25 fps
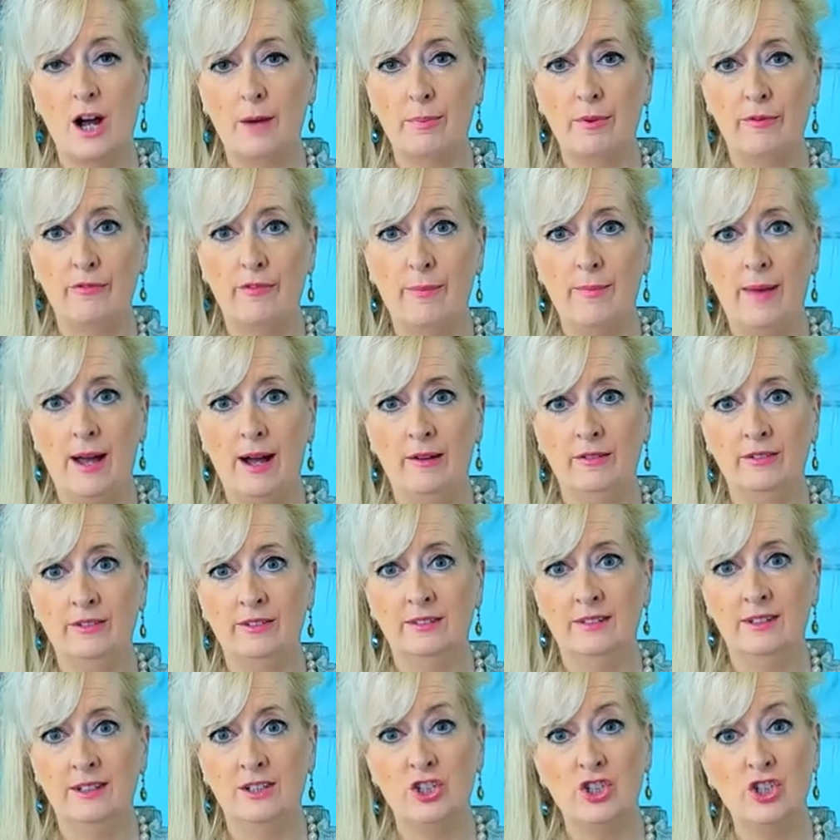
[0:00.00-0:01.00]
of a
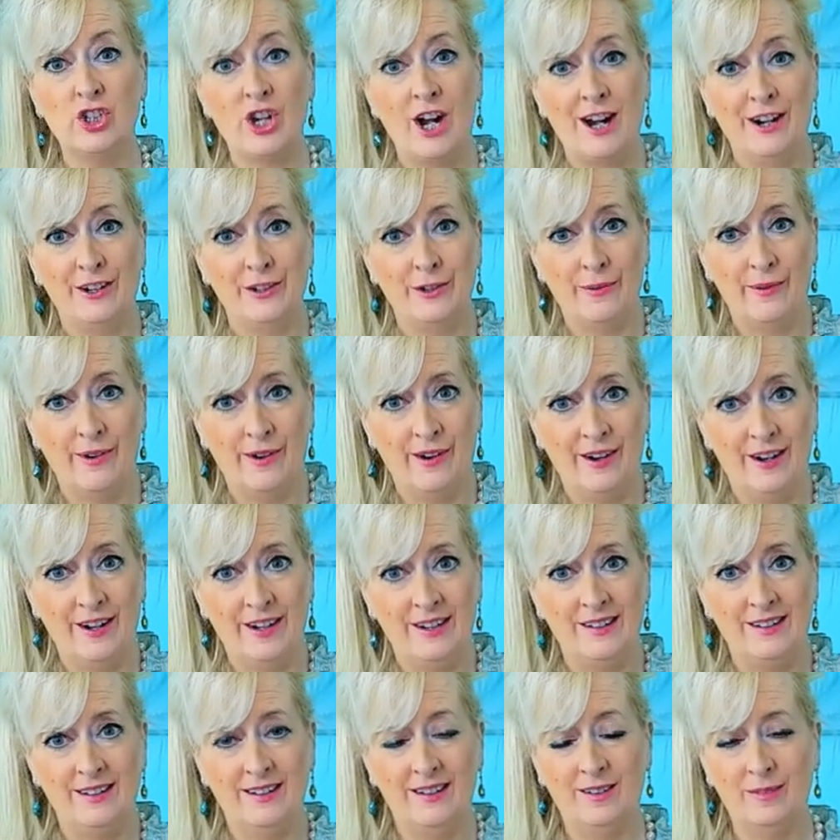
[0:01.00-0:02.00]
mountain in
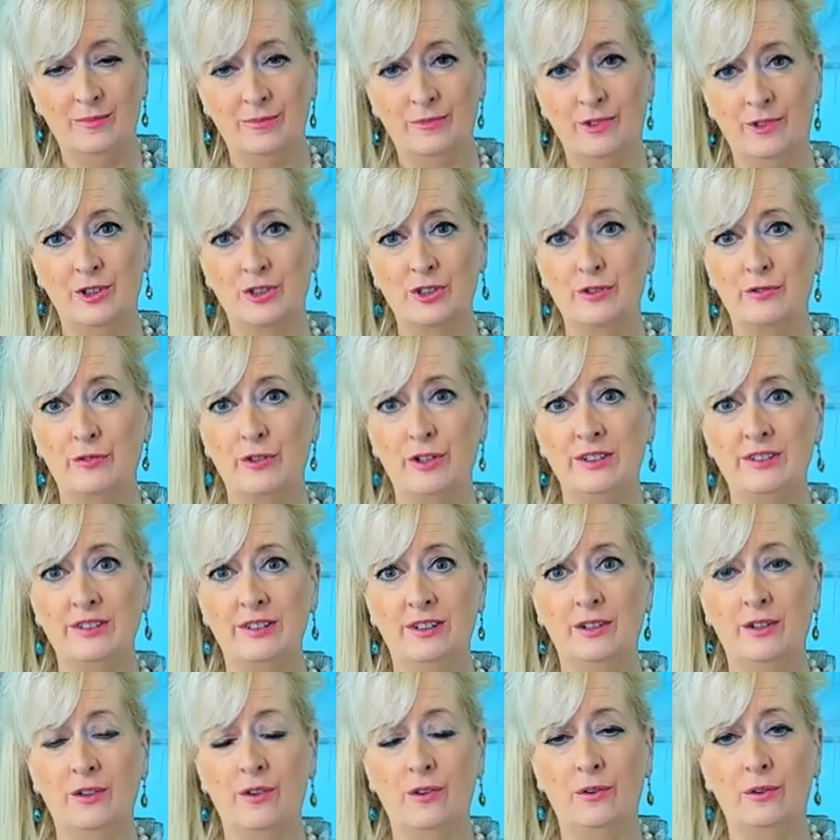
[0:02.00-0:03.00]
January where it's freezing
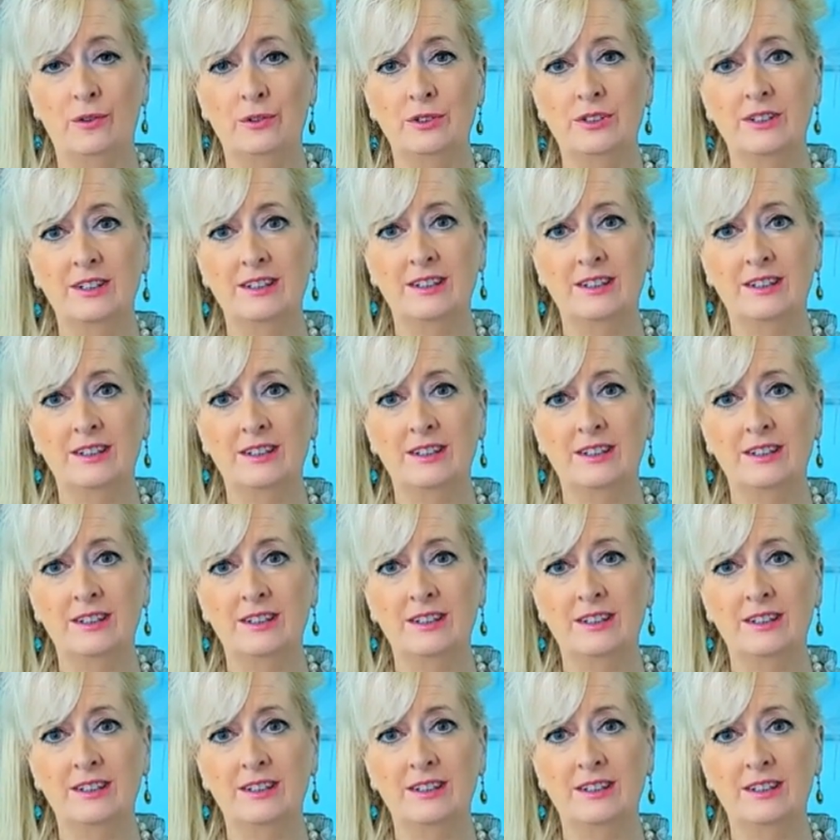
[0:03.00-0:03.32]
cold.